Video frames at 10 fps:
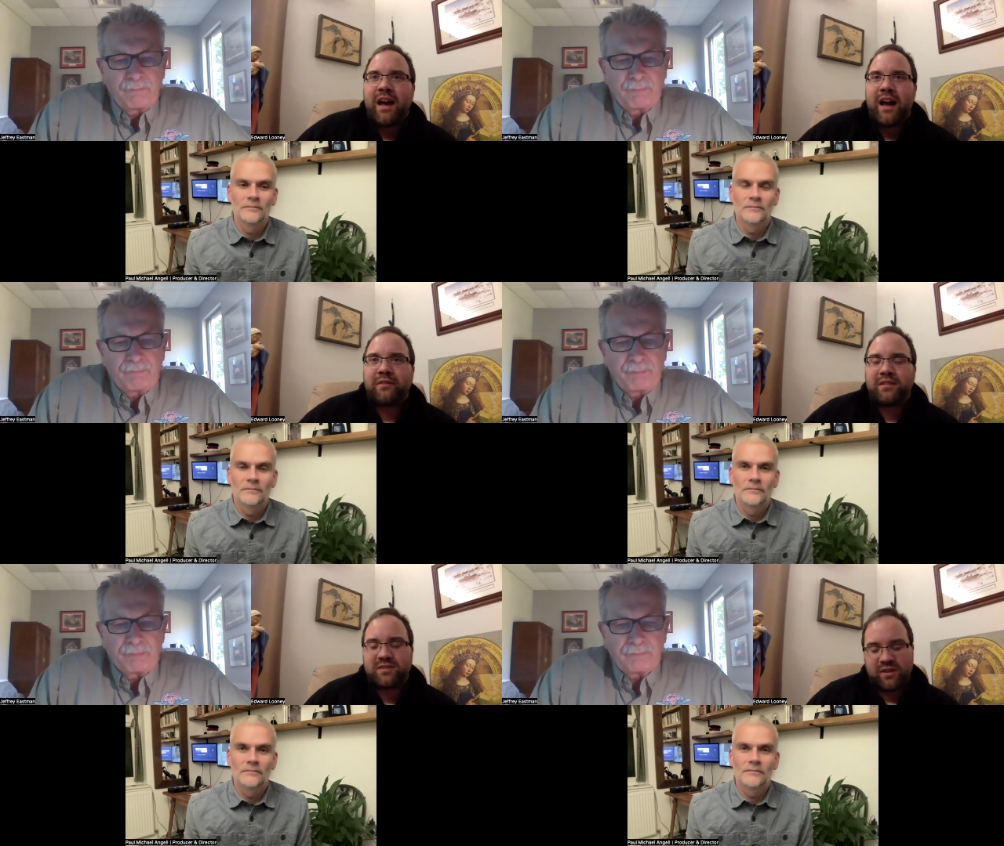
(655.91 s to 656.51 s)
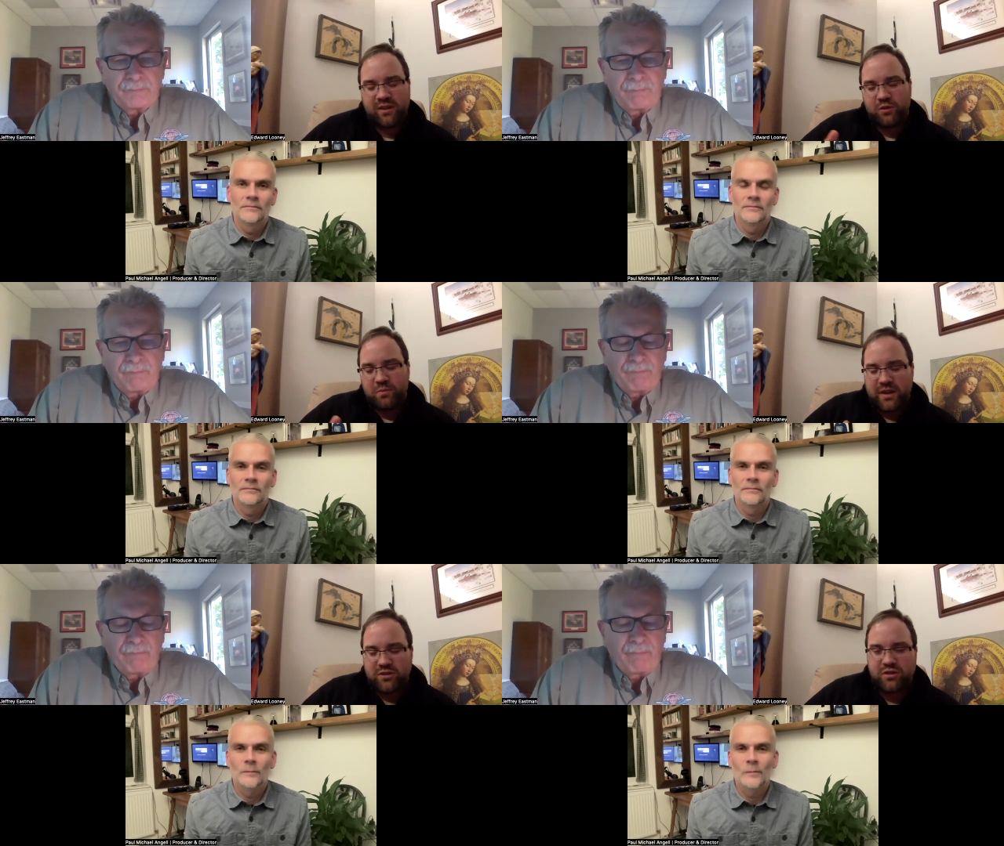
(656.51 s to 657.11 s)
Speaker 1: obviously
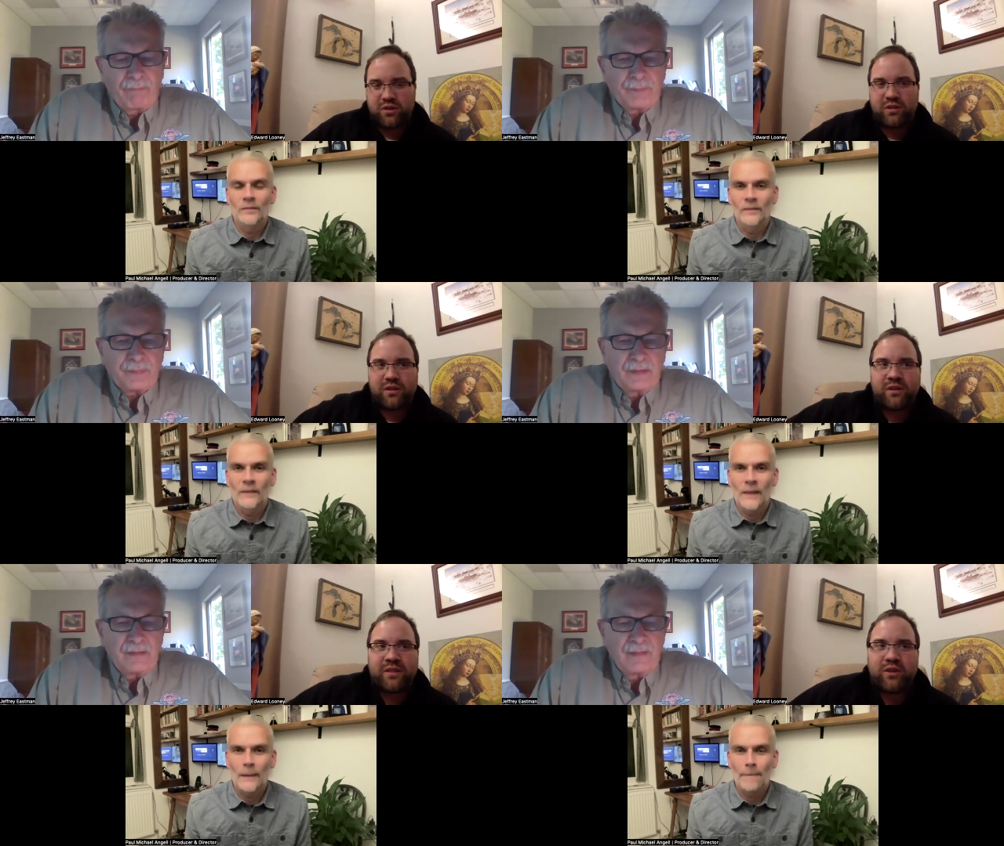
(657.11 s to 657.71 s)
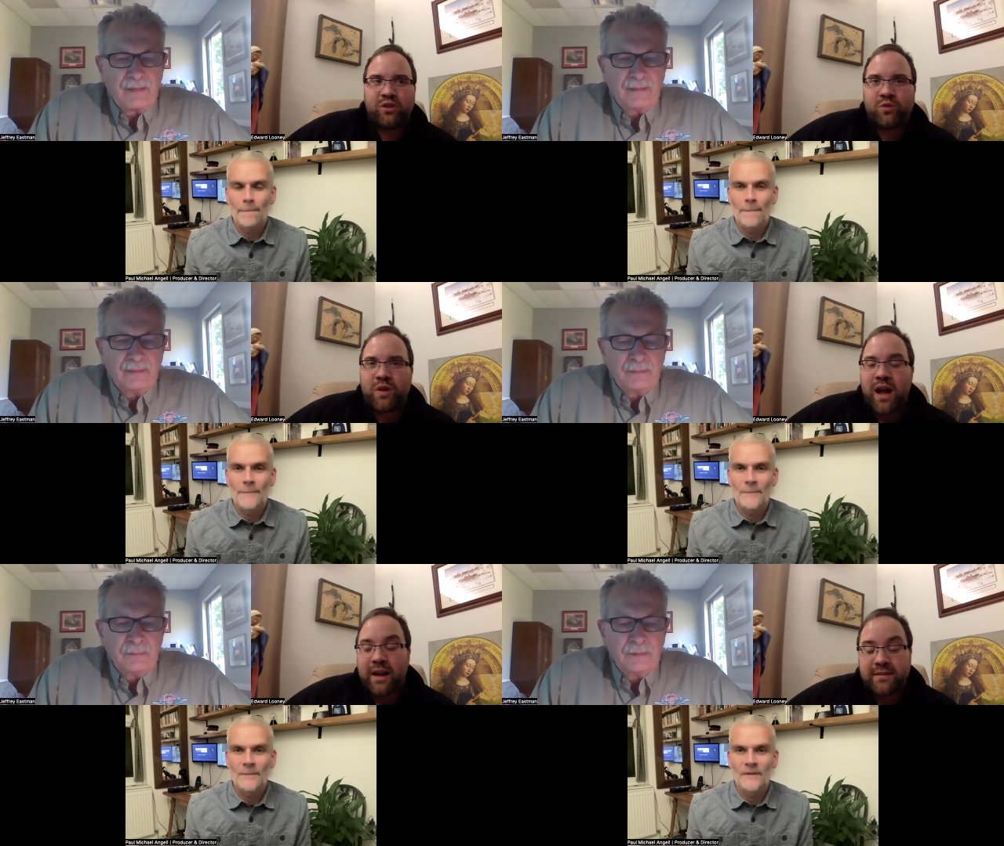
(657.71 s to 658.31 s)
you mentioned earlier that you
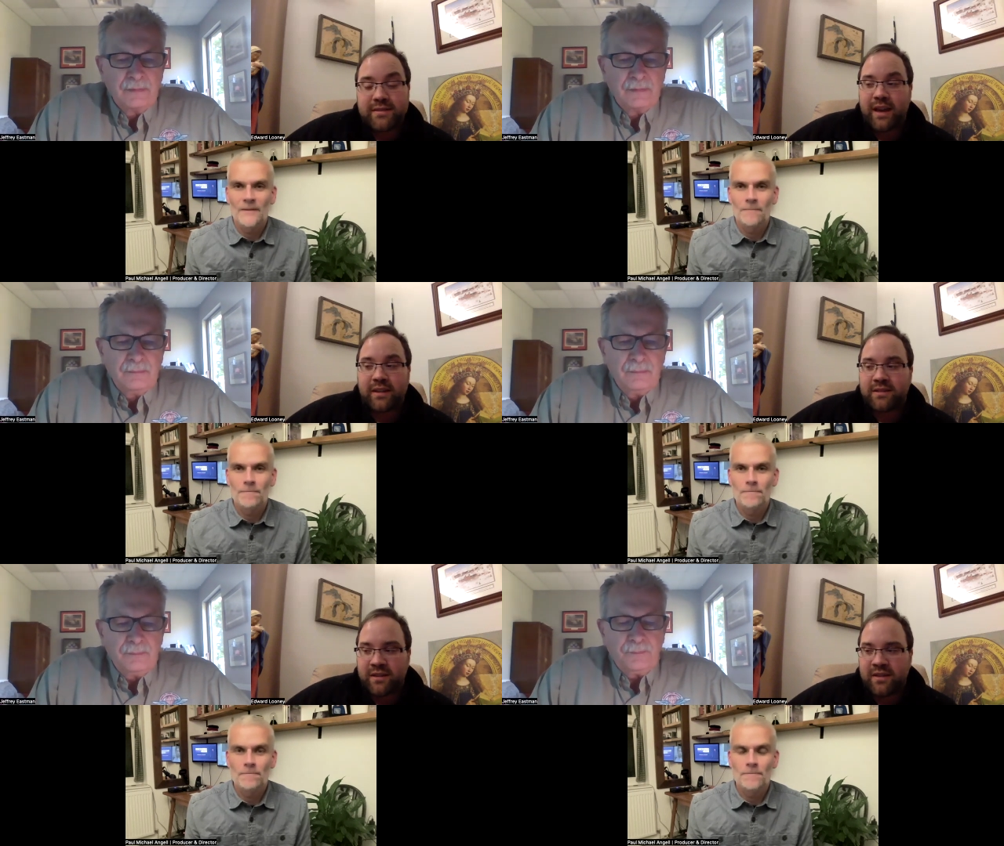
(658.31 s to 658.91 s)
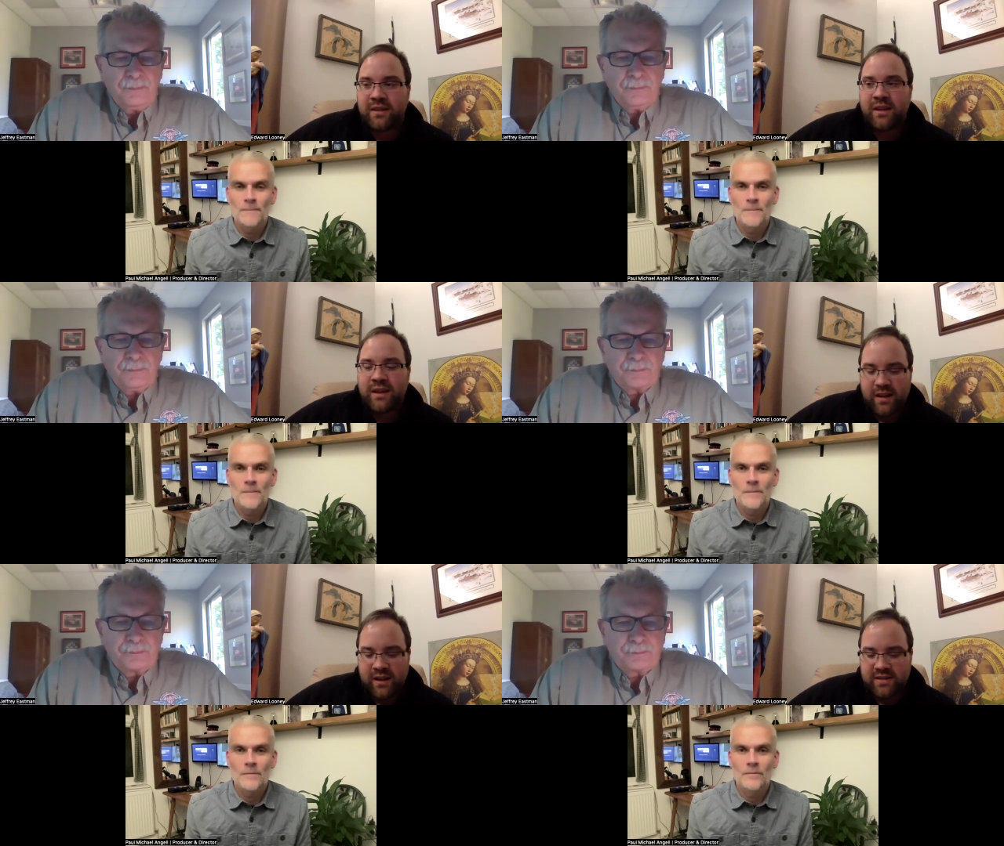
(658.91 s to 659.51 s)
contacted
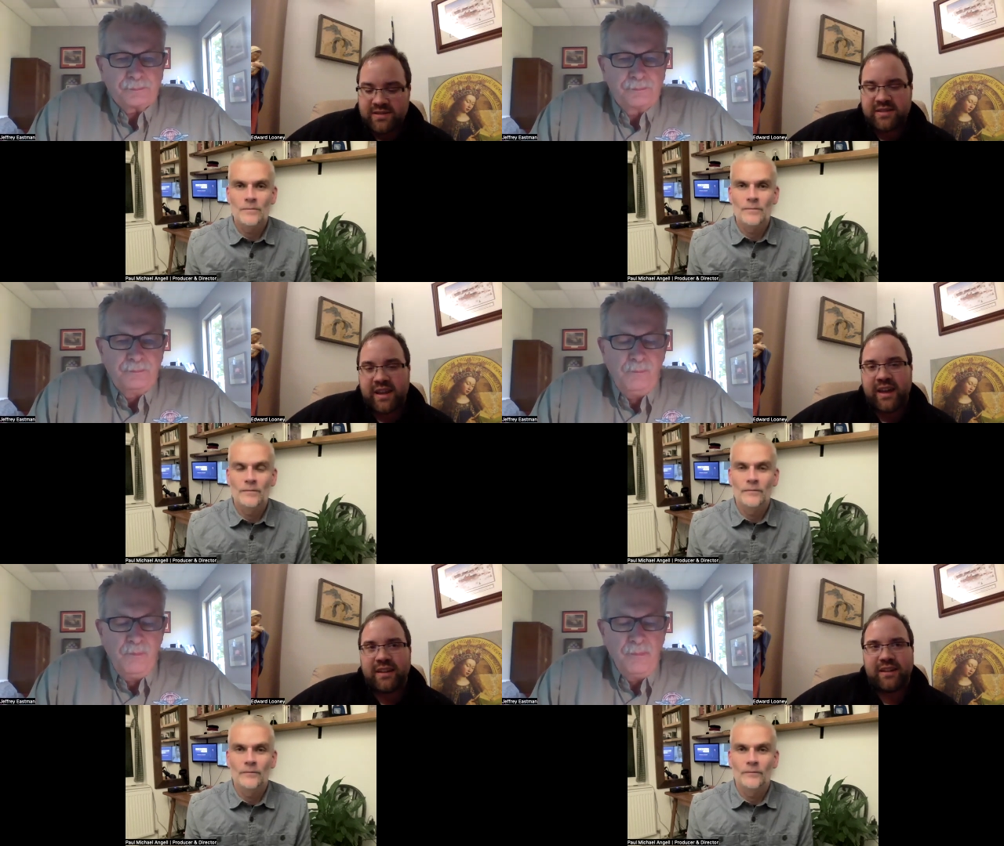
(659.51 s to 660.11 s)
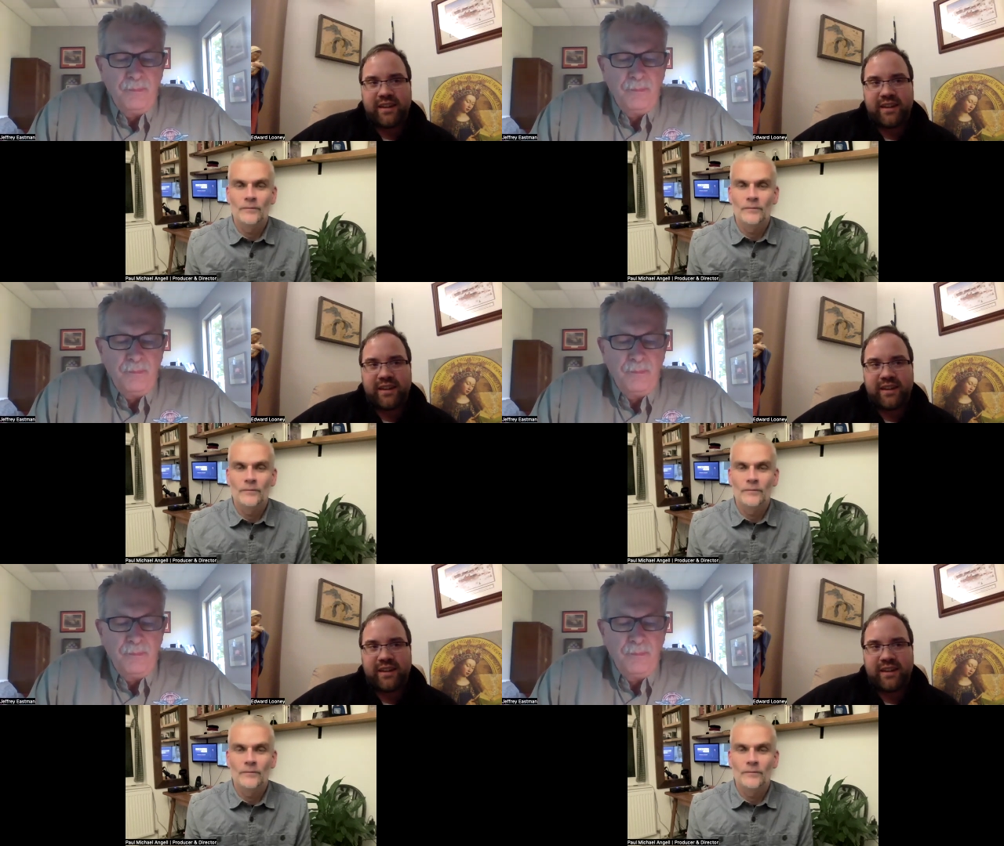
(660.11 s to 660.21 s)
uh, stan